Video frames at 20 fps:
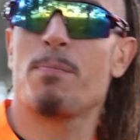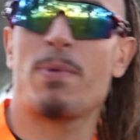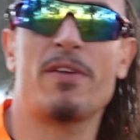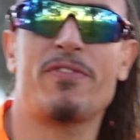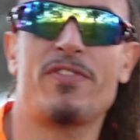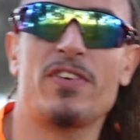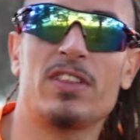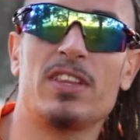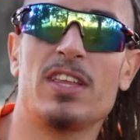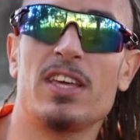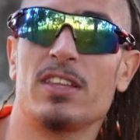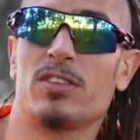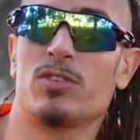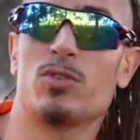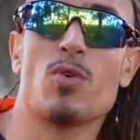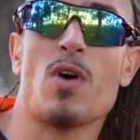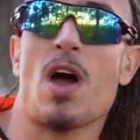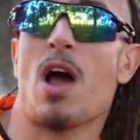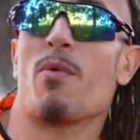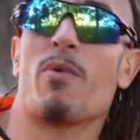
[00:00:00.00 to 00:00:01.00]
perfectly
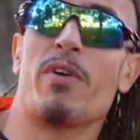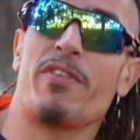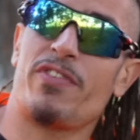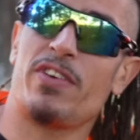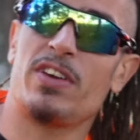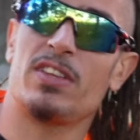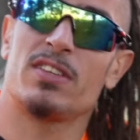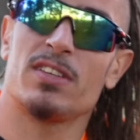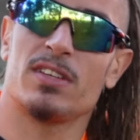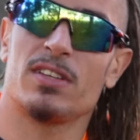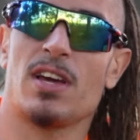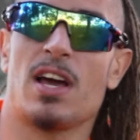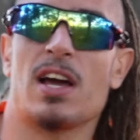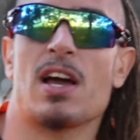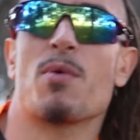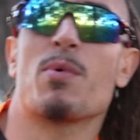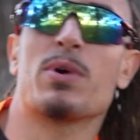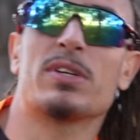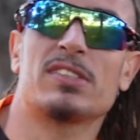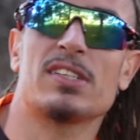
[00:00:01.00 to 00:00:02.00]
to our feet and
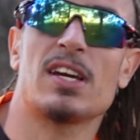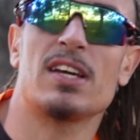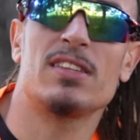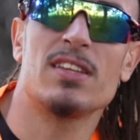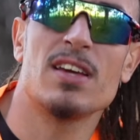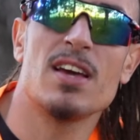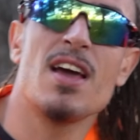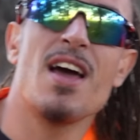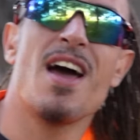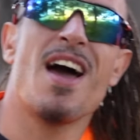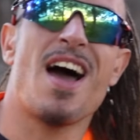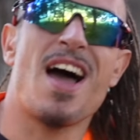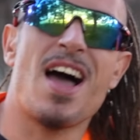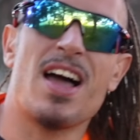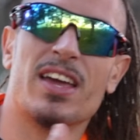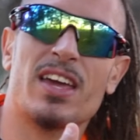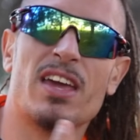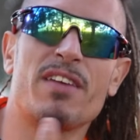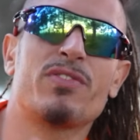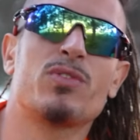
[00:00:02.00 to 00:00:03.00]
our side
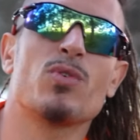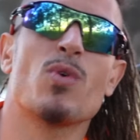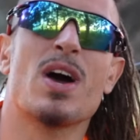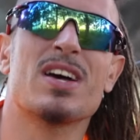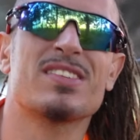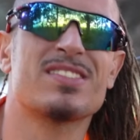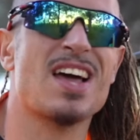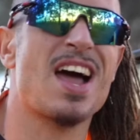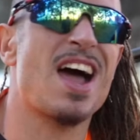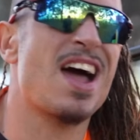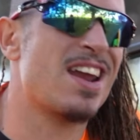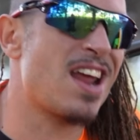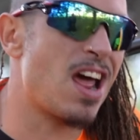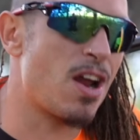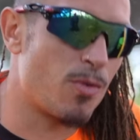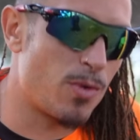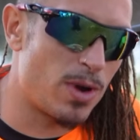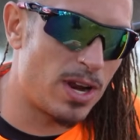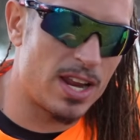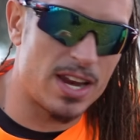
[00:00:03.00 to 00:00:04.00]
and give to us a
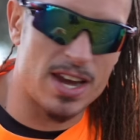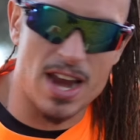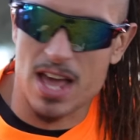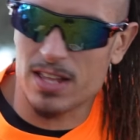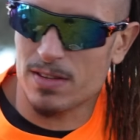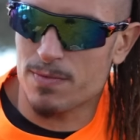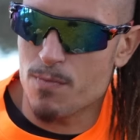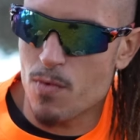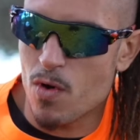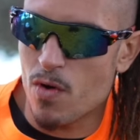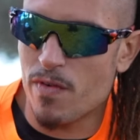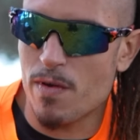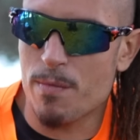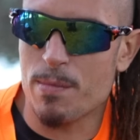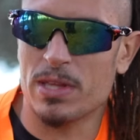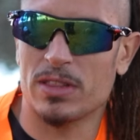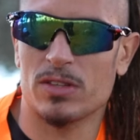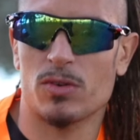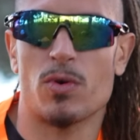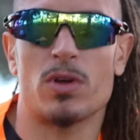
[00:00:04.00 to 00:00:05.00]
really nice
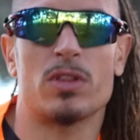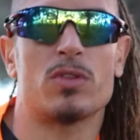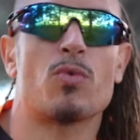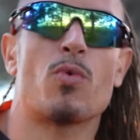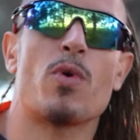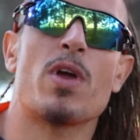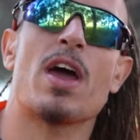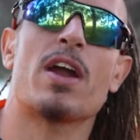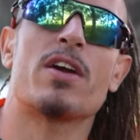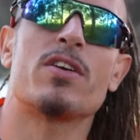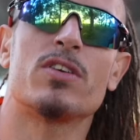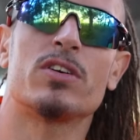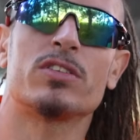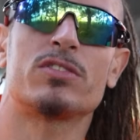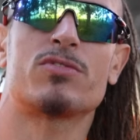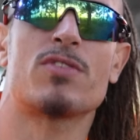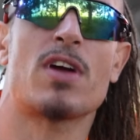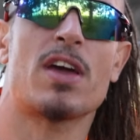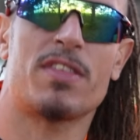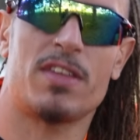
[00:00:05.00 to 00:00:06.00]
movement when we are not
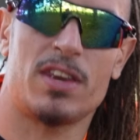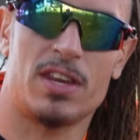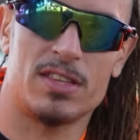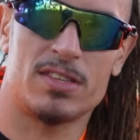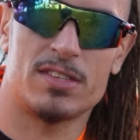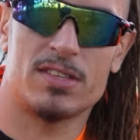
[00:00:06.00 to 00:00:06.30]
riding it.